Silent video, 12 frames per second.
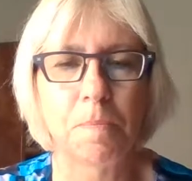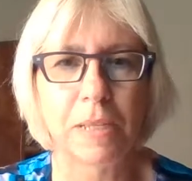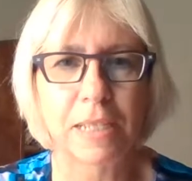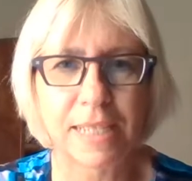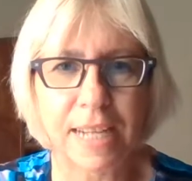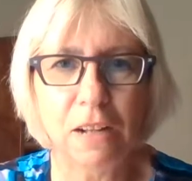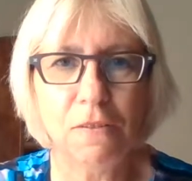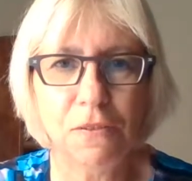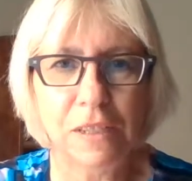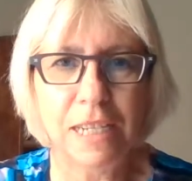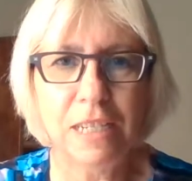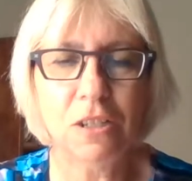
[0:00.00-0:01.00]

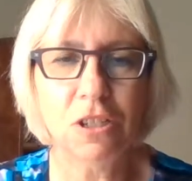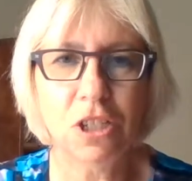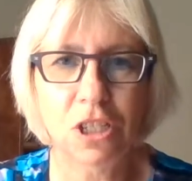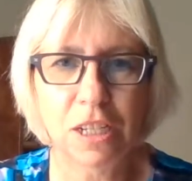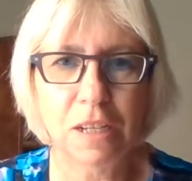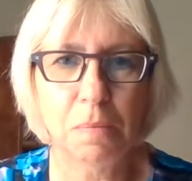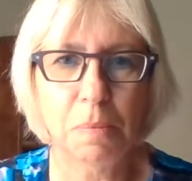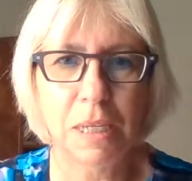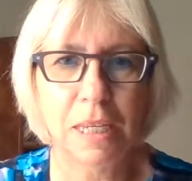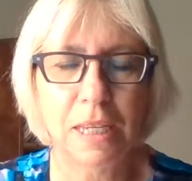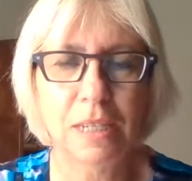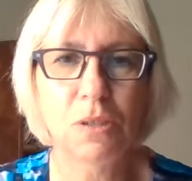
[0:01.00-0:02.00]
Self-leadership
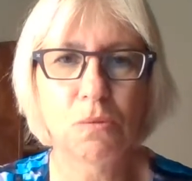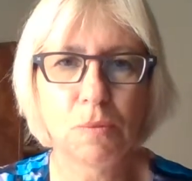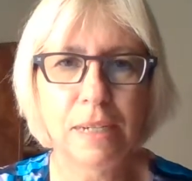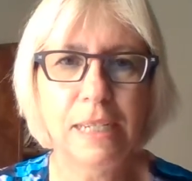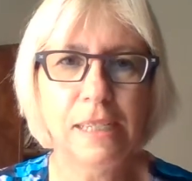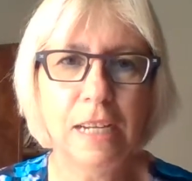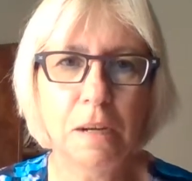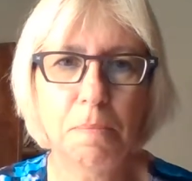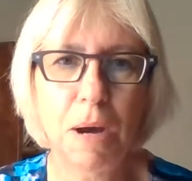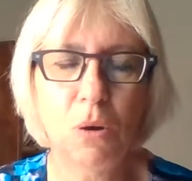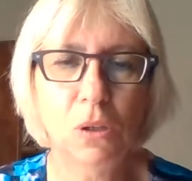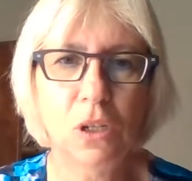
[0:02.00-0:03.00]
is really
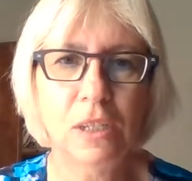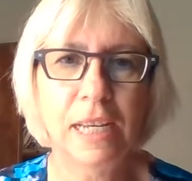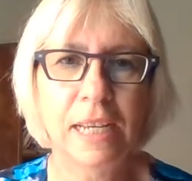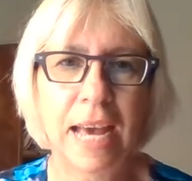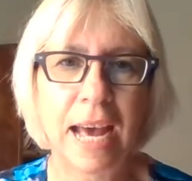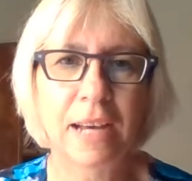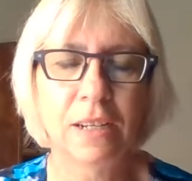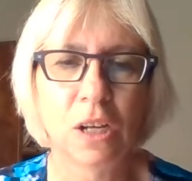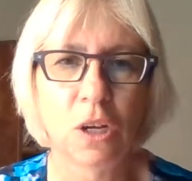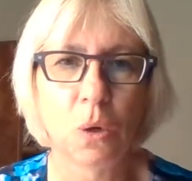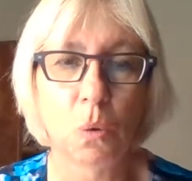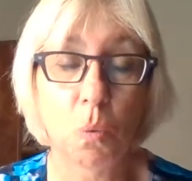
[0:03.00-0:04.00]
about looking at
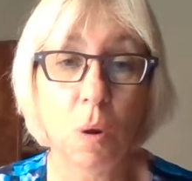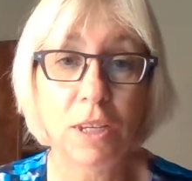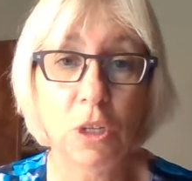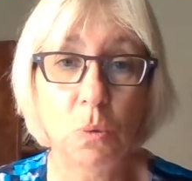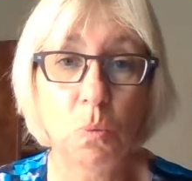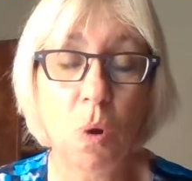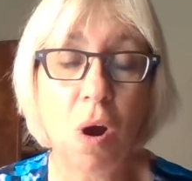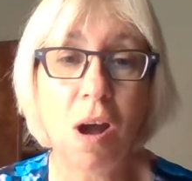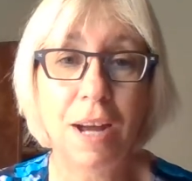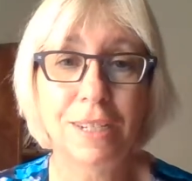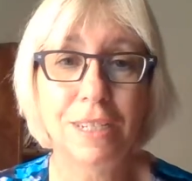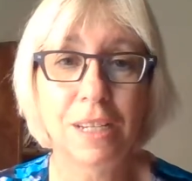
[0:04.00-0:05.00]
what you
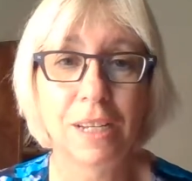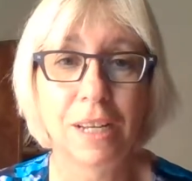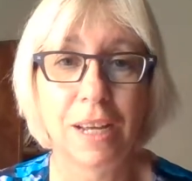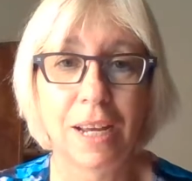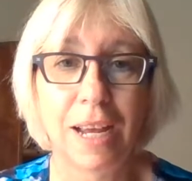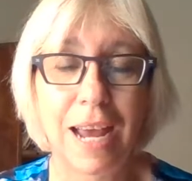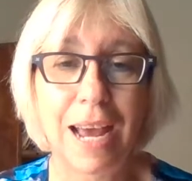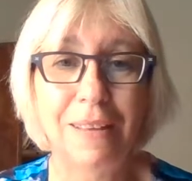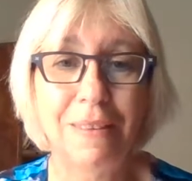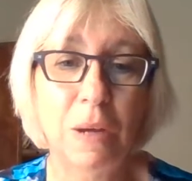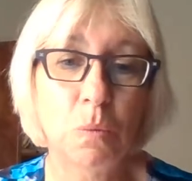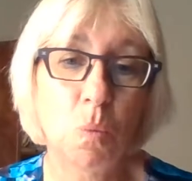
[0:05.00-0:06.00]
want
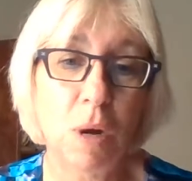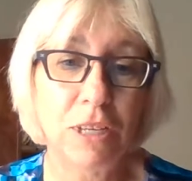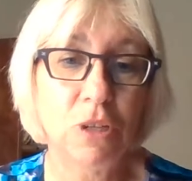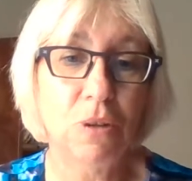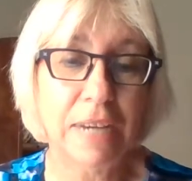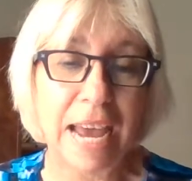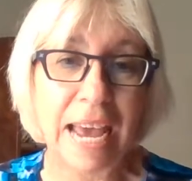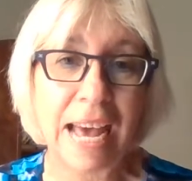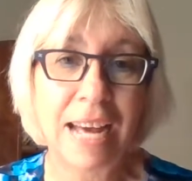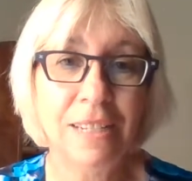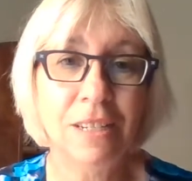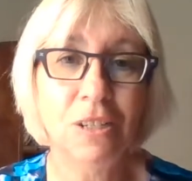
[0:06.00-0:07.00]
and then what you
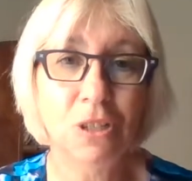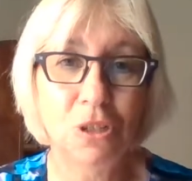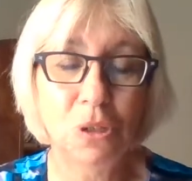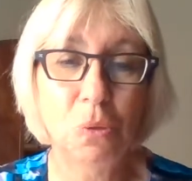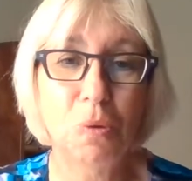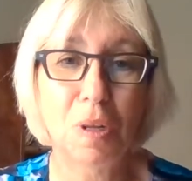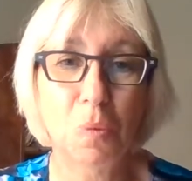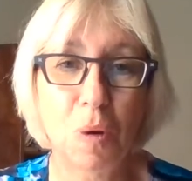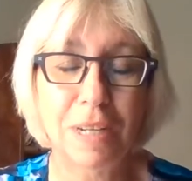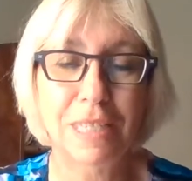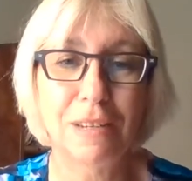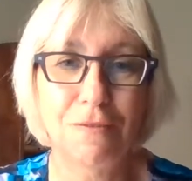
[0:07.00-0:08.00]
can do with
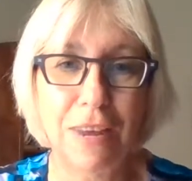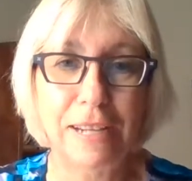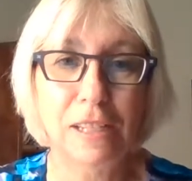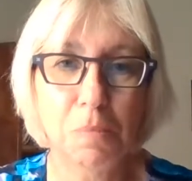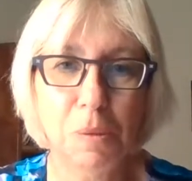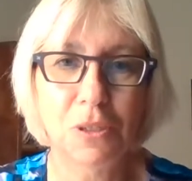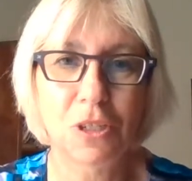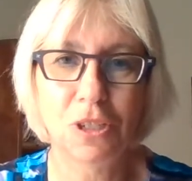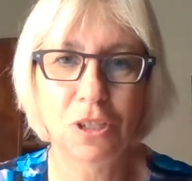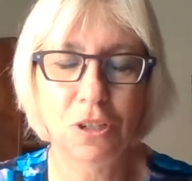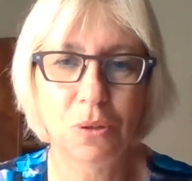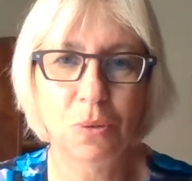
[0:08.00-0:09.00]
what's available
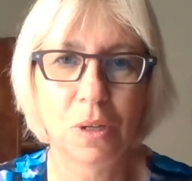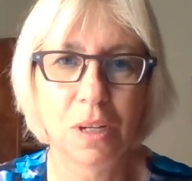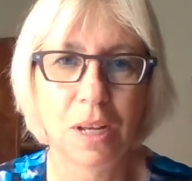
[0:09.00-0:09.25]
to you.